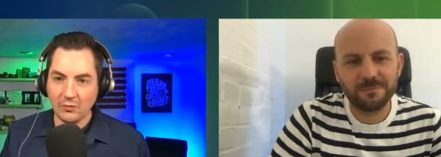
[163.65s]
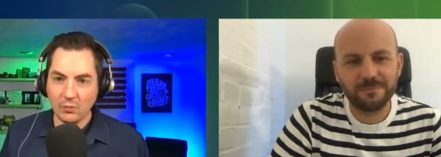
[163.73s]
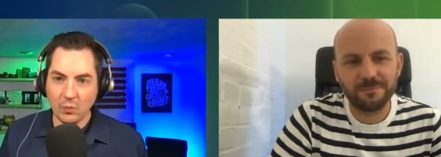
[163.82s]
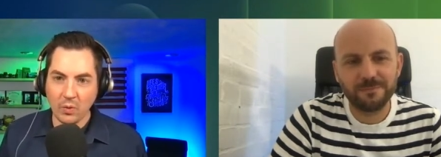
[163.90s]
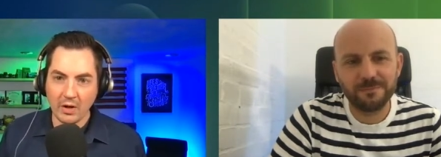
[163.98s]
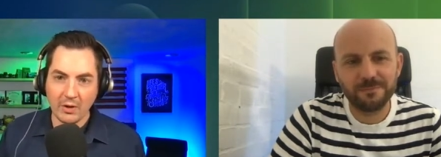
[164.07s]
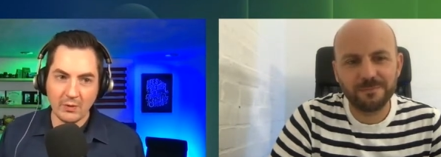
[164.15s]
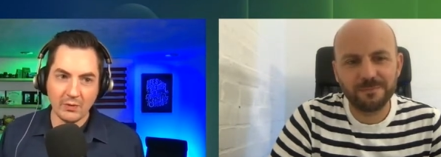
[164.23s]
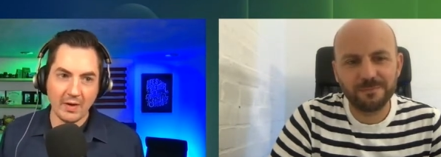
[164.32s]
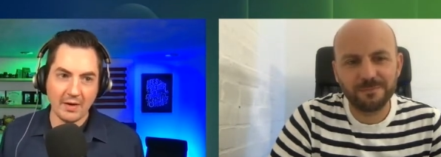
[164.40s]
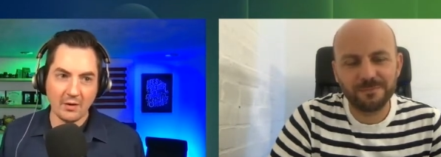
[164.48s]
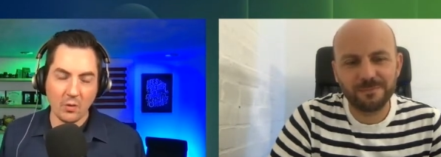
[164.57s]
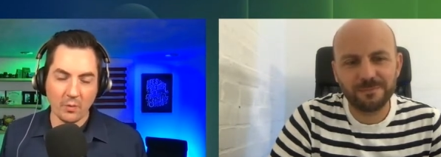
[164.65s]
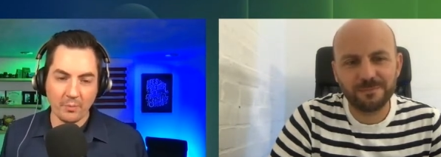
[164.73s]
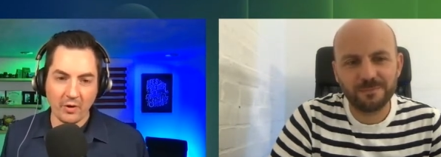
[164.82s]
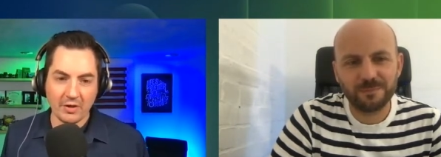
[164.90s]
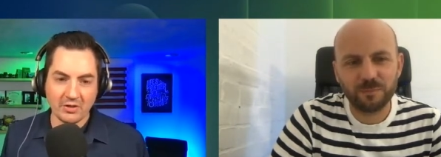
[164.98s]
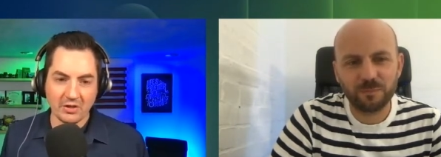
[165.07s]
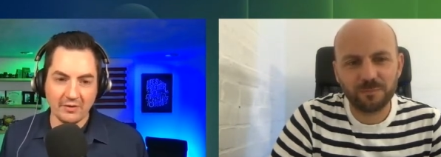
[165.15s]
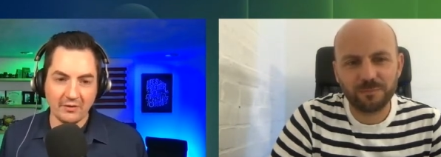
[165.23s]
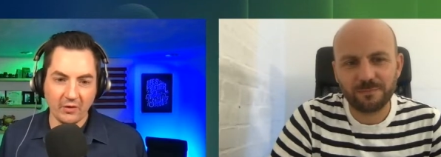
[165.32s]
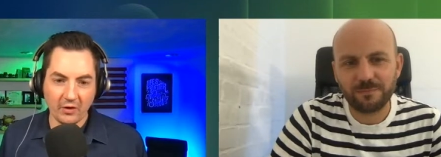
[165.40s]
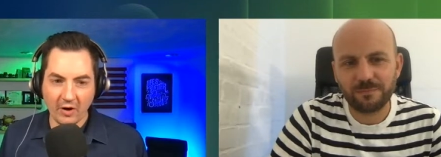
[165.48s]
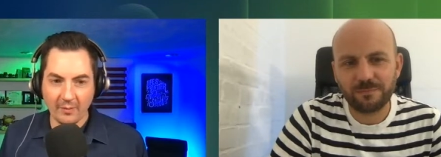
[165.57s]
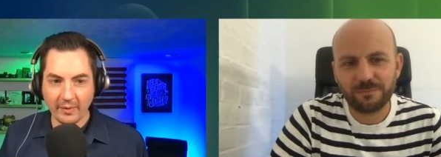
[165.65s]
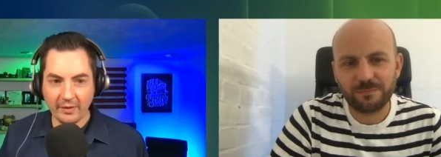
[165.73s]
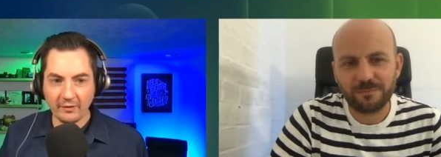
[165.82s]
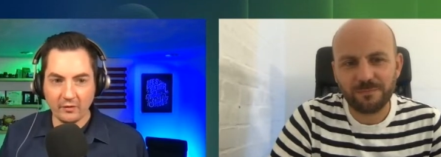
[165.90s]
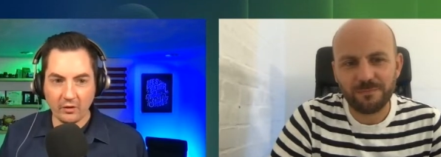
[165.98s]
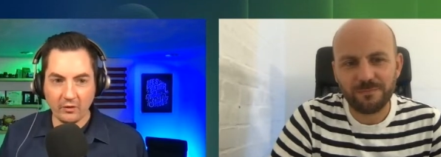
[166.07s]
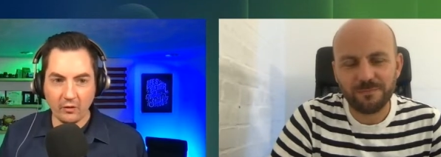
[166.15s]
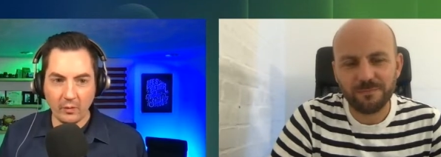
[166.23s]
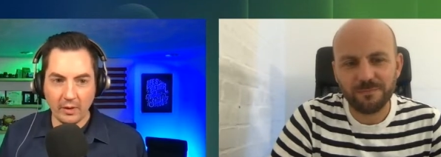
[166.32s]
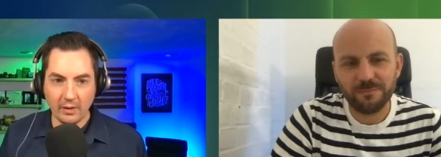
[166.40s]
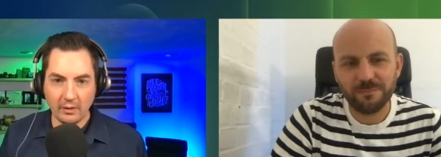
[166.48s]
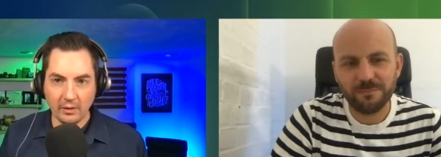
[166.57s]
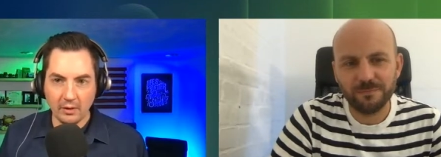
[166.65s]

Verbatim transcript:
Speaker 1: What do you think corporations or companies are doing